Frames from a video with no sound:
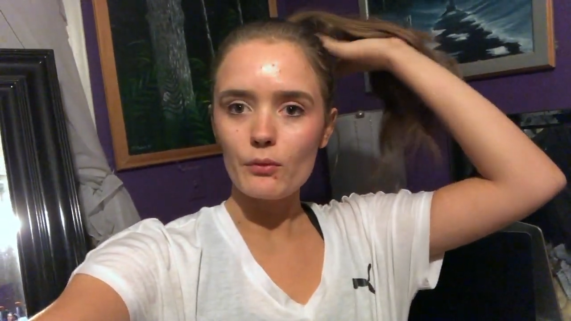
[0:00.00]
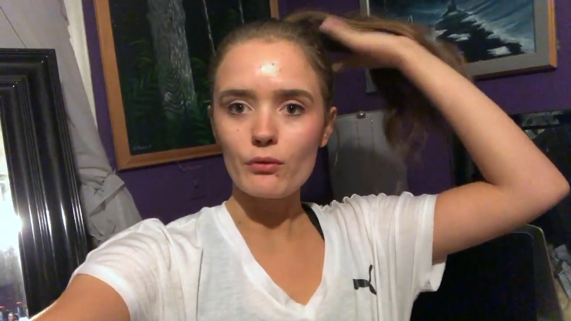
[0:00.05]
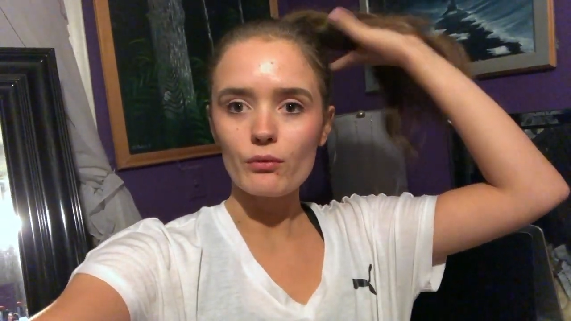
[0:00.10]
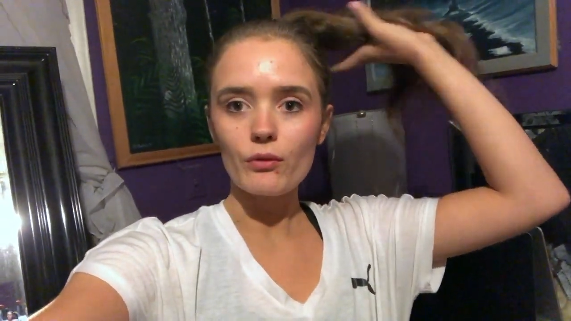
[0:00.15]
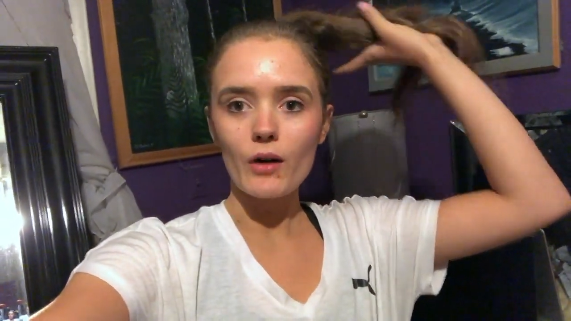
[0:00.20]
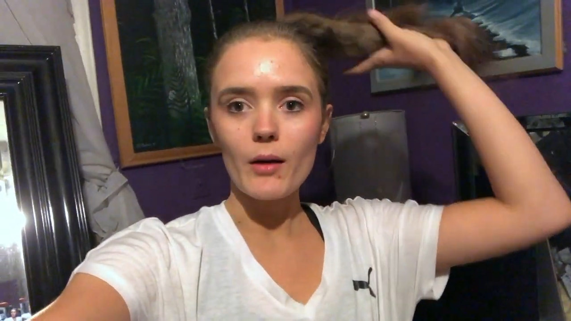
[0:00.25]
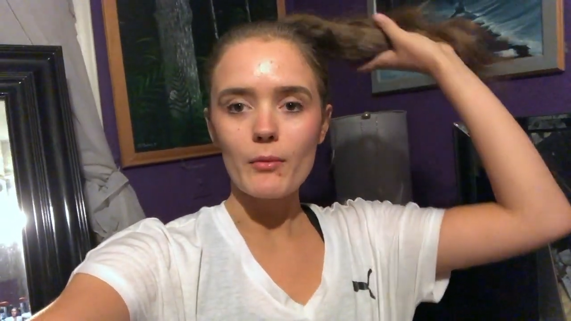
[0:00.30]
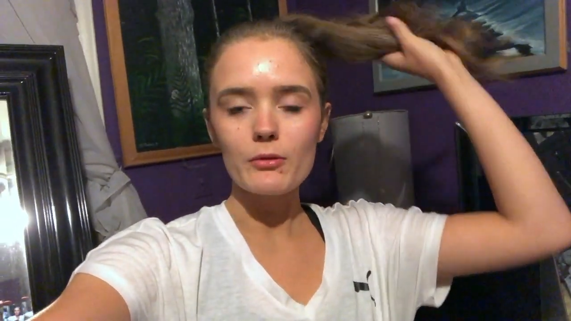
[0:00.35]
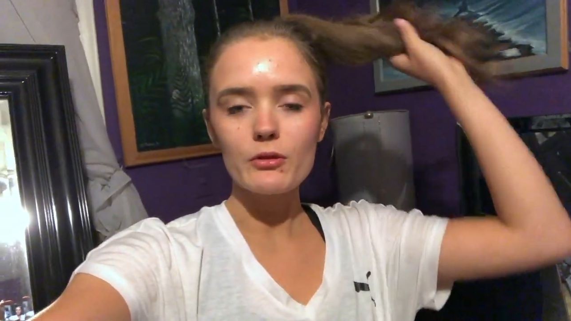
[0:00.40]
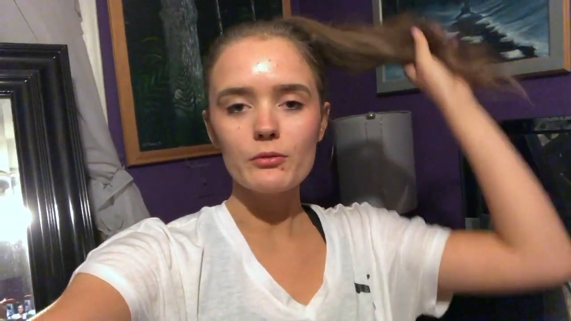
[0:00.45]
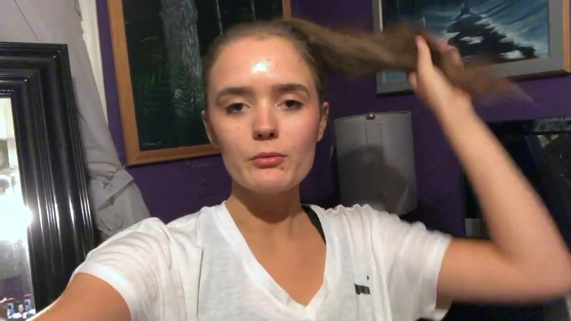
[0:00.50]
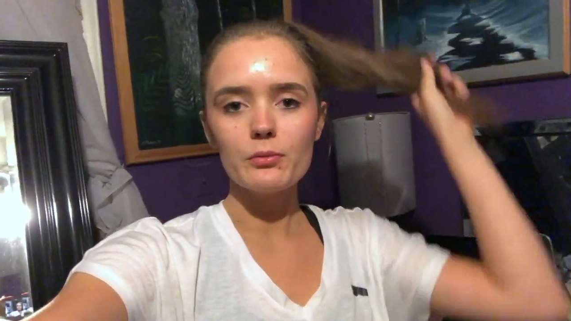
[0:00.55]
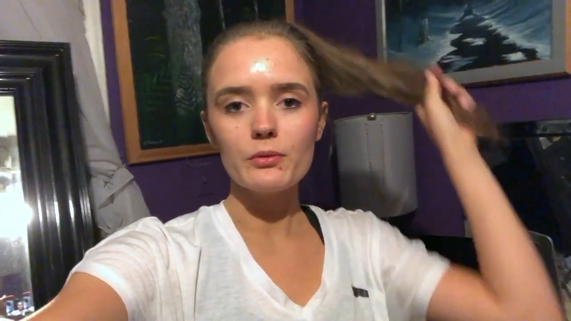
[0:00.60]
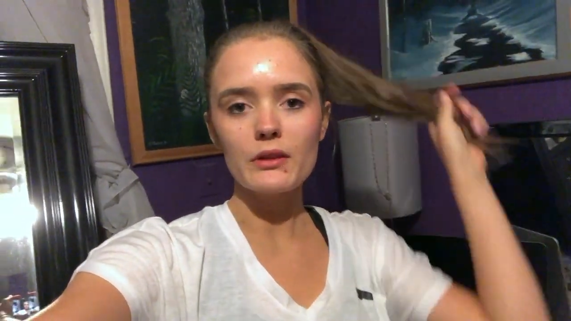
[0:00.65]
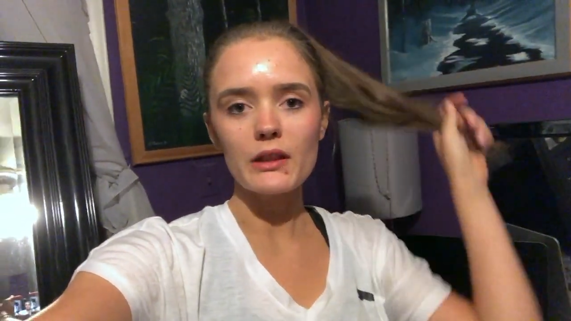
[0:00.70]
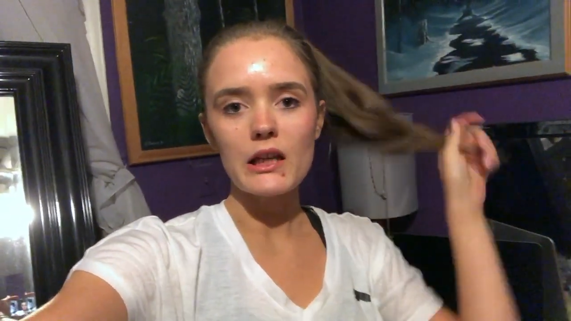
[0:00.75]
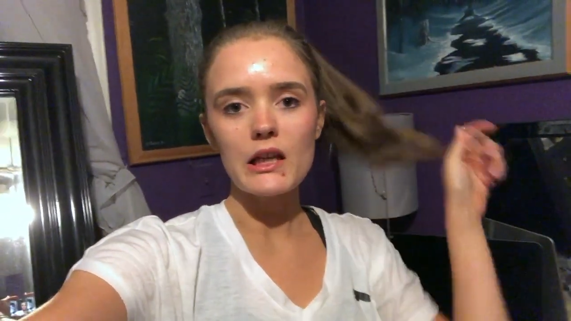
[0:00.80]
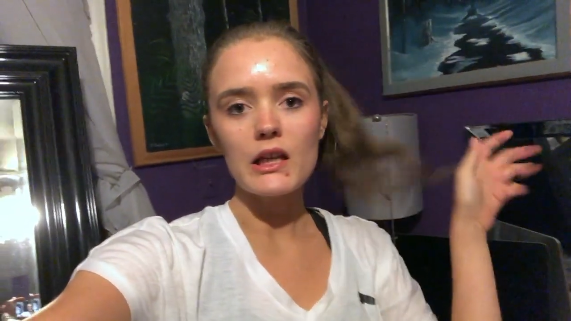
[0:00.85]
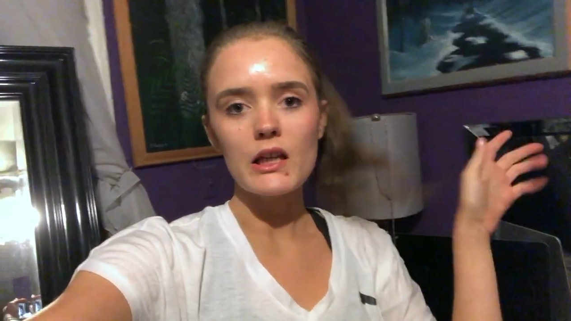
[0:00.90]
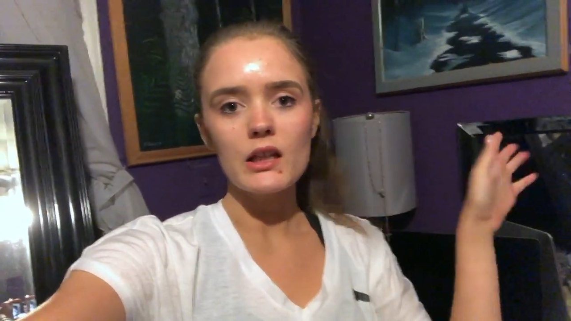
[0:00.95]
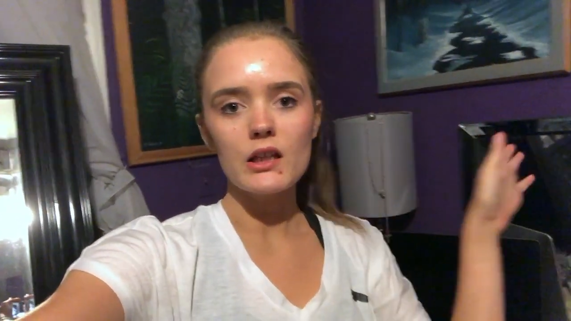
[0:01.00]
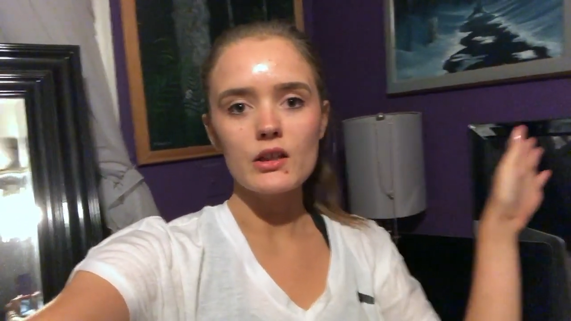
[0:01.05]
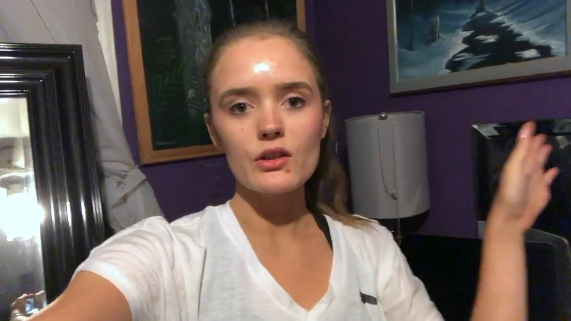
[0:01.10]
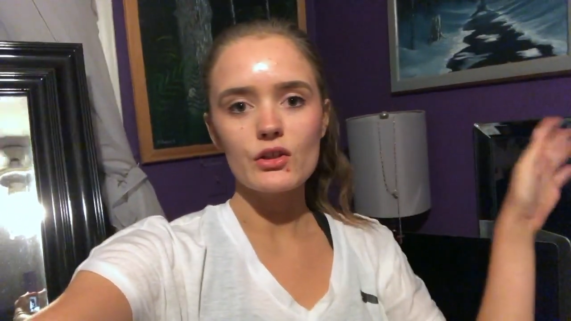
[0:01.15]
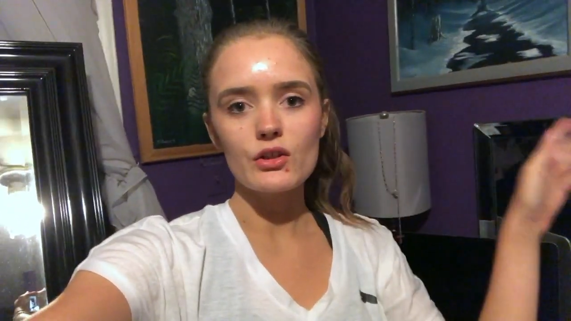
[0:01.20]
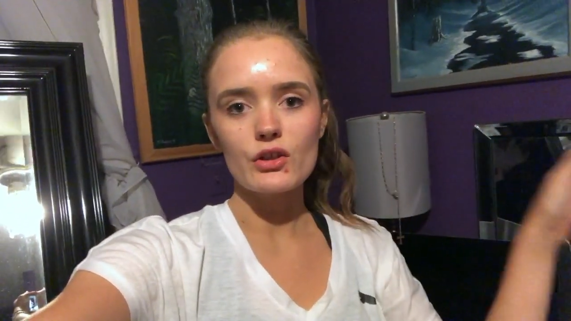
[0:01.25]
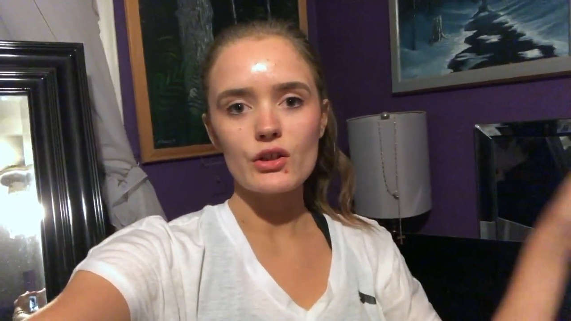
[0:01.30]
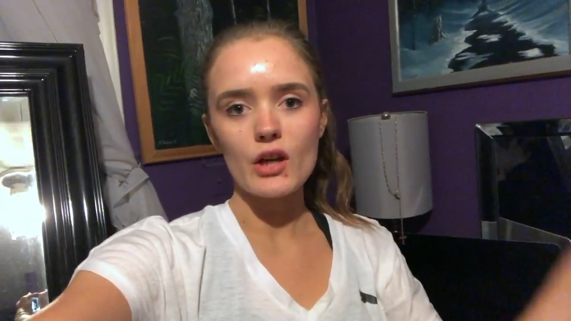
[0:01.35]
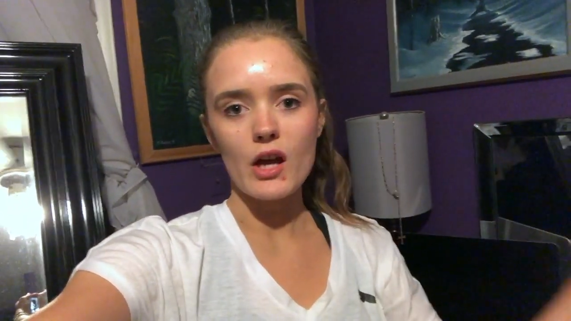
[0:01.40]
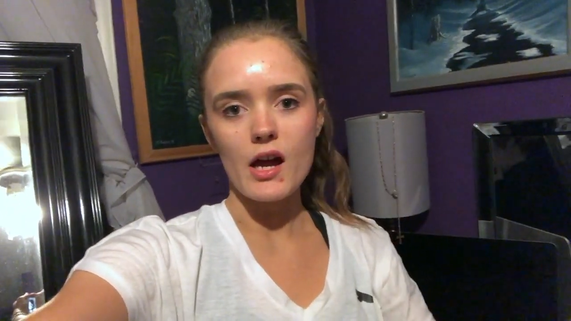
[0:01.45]
probably
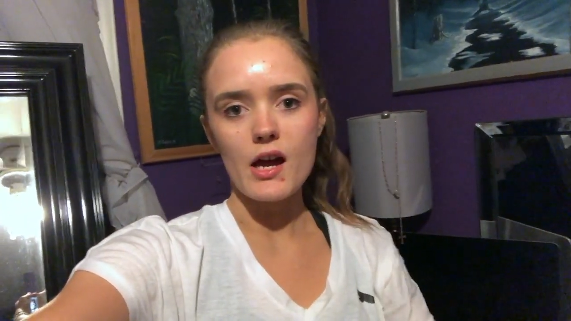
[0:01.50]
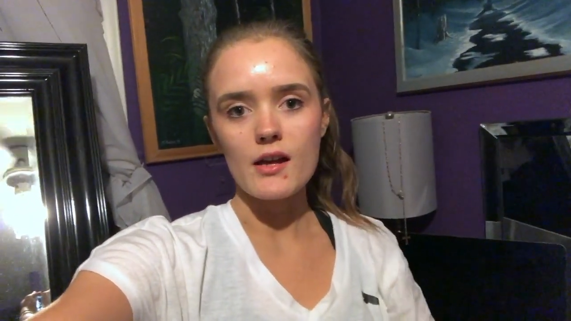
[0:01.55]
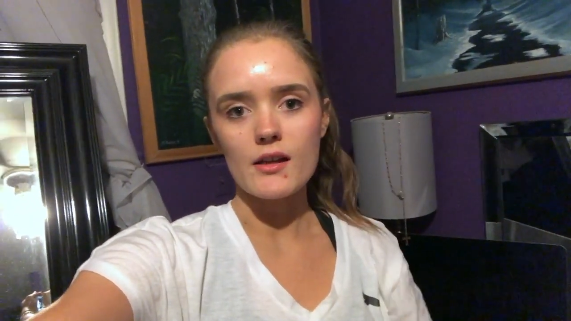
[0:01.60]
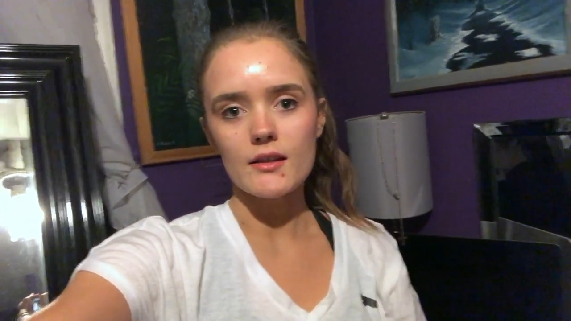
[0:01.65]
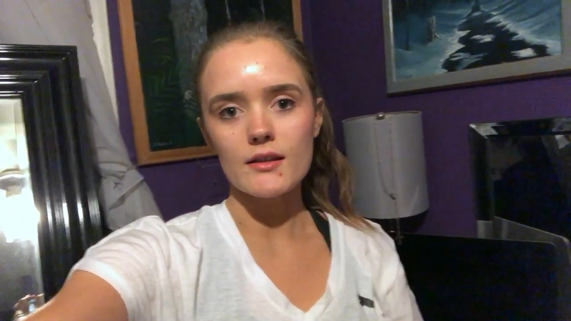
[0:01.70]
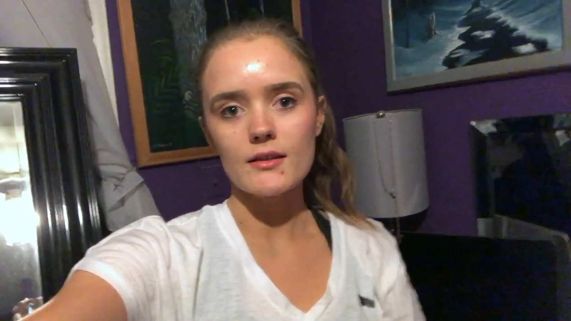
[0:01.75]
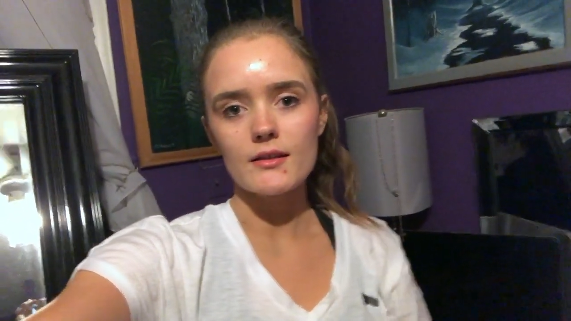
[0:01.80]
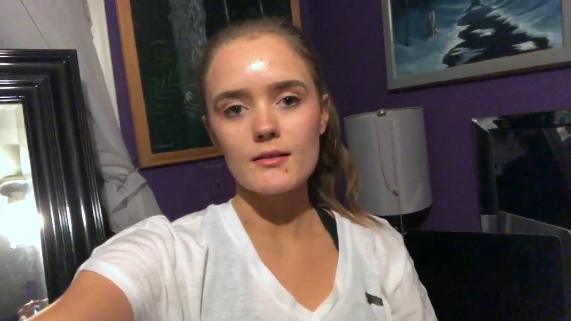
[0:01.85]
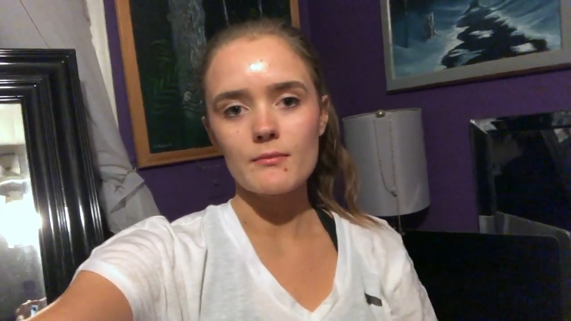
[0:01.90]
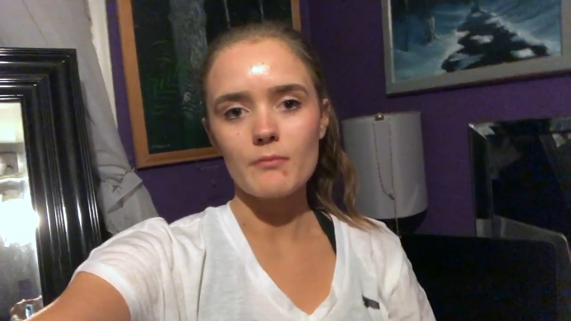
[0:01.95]
just